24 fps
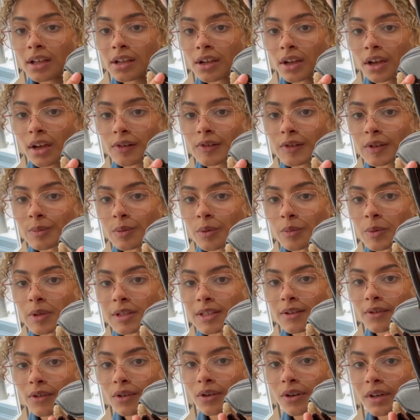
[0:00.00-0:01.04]
kind of small bits
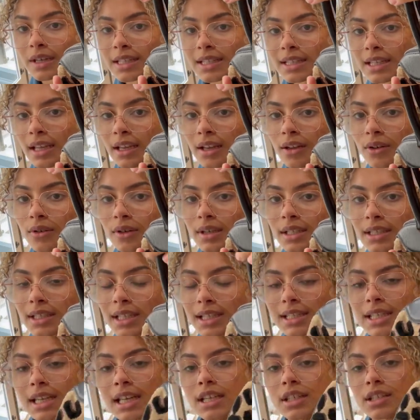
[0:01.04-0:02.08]
of creasing or
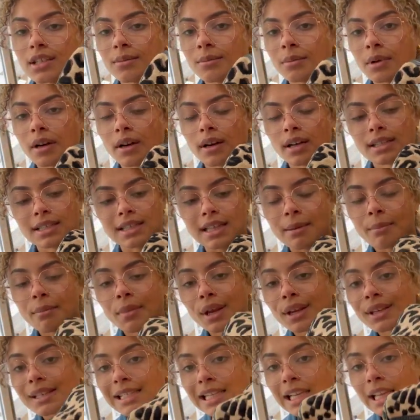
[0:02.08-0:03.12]
indentation marks. They're
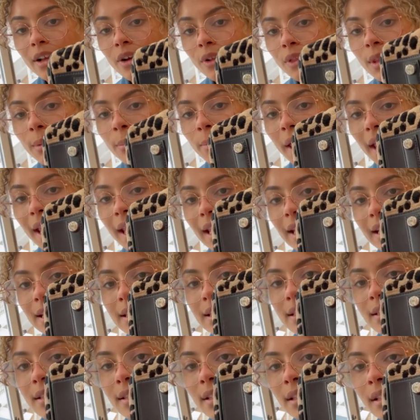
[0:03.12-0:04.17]
mostly on the base.